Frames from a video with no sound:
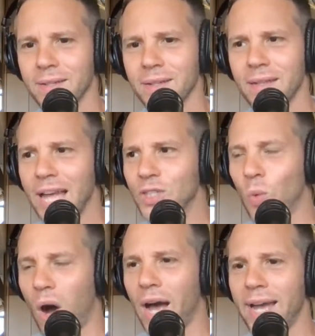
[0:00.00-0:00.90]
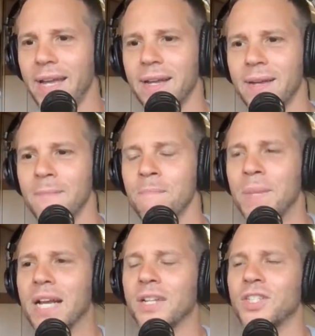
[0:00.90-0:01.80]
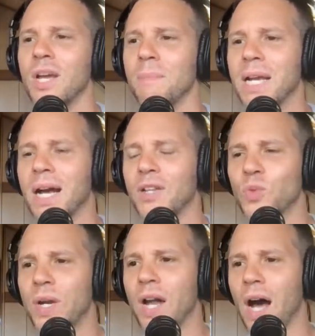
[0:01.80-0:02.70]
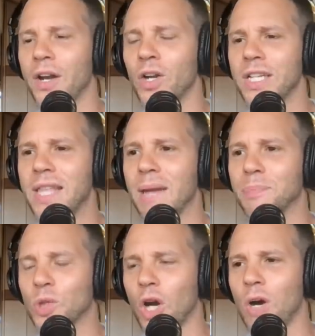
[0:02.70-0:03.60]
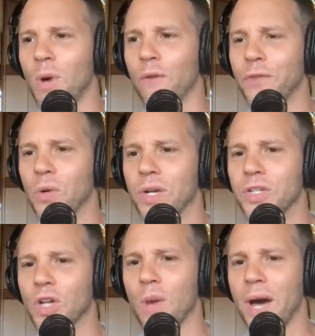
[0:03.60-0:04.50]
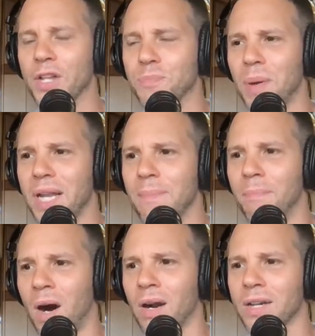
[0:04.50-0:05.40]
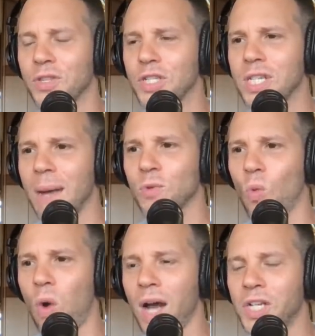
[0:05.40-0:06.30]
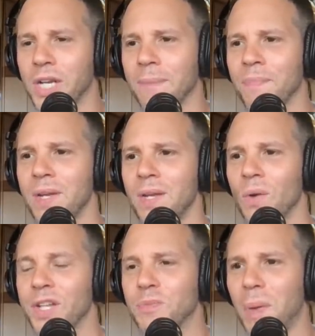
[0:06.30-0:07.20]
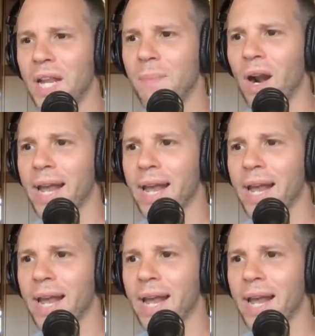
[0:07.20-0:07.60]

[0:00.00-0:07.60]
That's why. Smackdowns because because 15%. when Hunter did that promo a few years ago about his buddy Mark that stopped watching, well, his buddy Mark